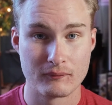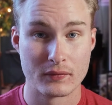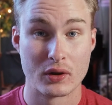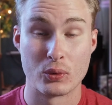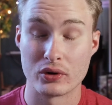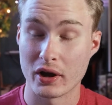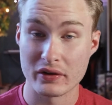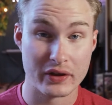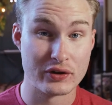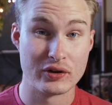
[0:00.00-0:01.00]
Well, now
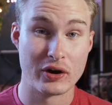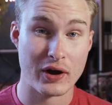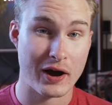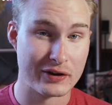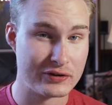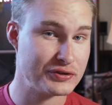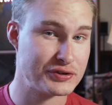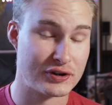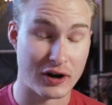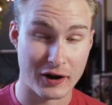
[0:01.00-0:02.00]
that you know how to use
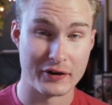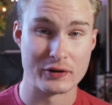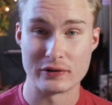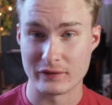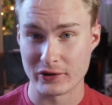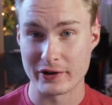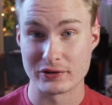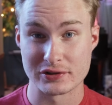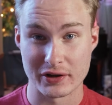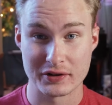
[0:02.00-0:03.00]
your audio and video
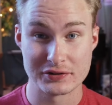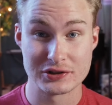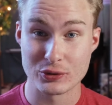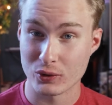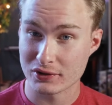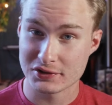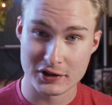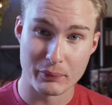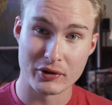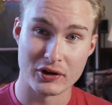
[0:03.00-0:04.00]
settings, you're one
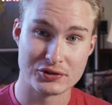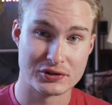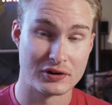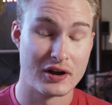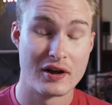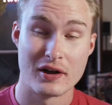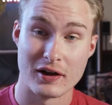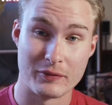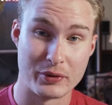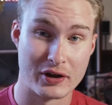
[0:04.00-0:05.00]
step closer
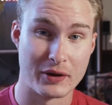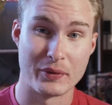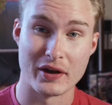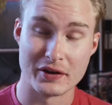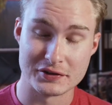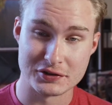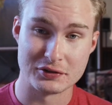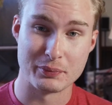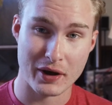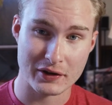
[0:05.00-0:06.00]
of becoming a Zoom
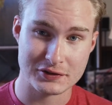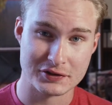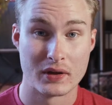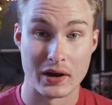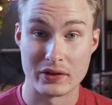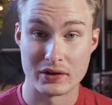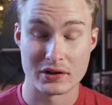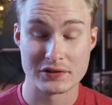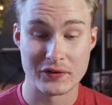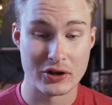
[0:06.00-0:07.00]
master. In the
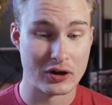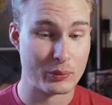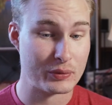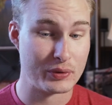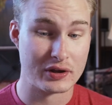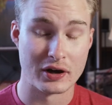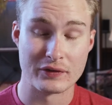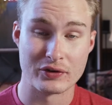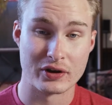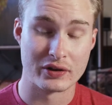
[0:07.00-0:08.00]
next video, I'm going to be
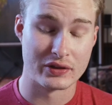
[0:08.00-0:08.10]
covering the